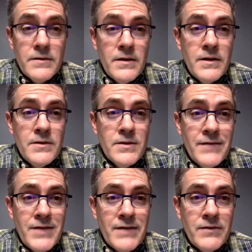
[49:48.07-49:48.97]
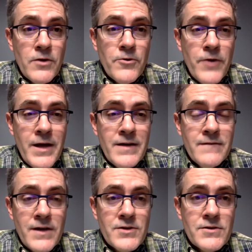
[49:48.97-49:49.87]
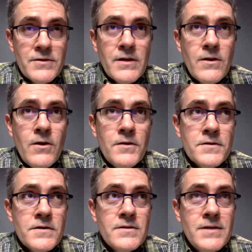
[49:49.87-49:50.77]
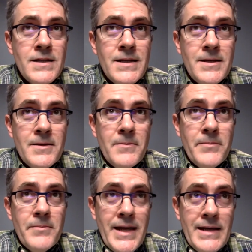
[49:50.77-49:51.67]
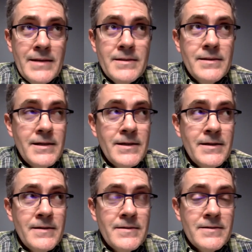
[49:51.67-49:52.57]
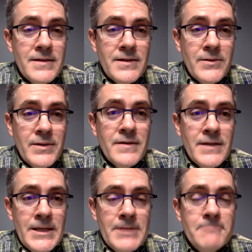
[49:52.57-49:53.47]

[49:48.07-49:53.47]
Uh, you can have kind of a low grade infection that causes pain, uh, you know, in the knee,